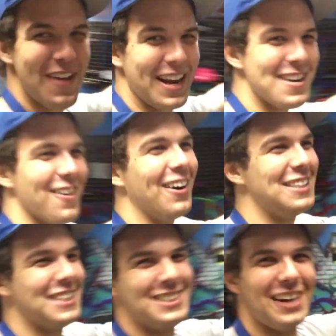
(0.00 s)
make
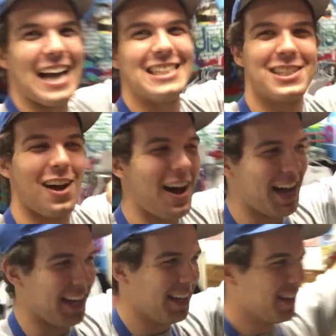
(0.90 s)
noises. You guys saw
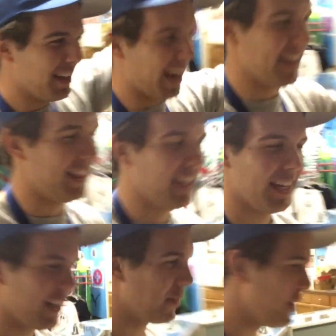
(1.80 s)
it. I
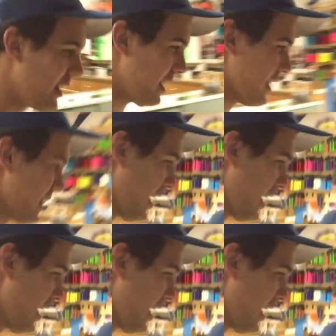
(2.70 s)
think. What did it